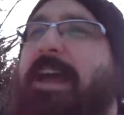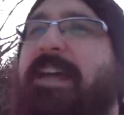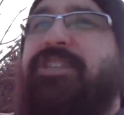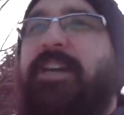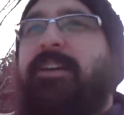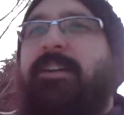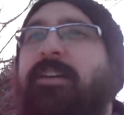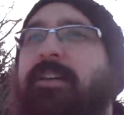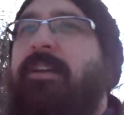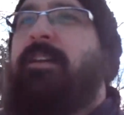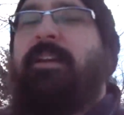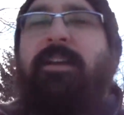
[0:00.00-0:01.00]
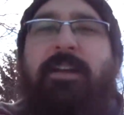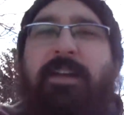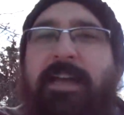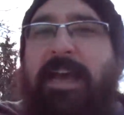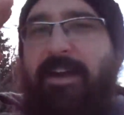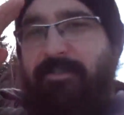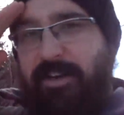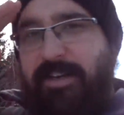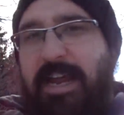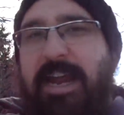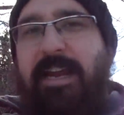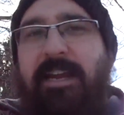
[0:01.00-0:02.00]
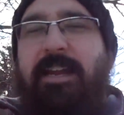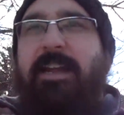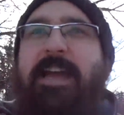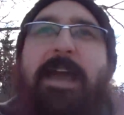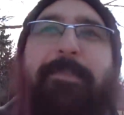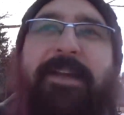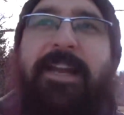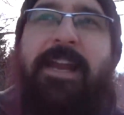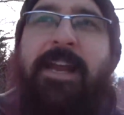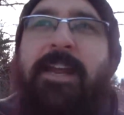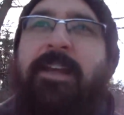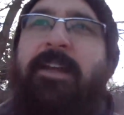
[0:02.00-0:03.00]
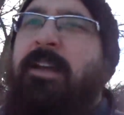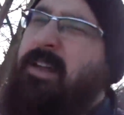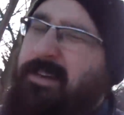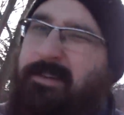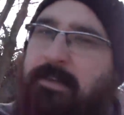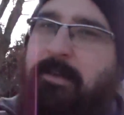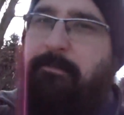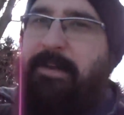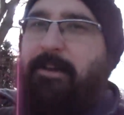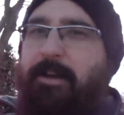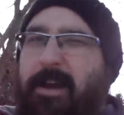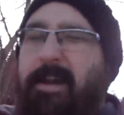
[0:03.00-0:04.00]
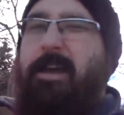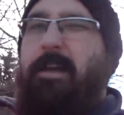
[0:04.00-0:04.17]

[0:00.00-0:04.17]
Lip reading: at you. Have a good day. Happy eating. Beard on.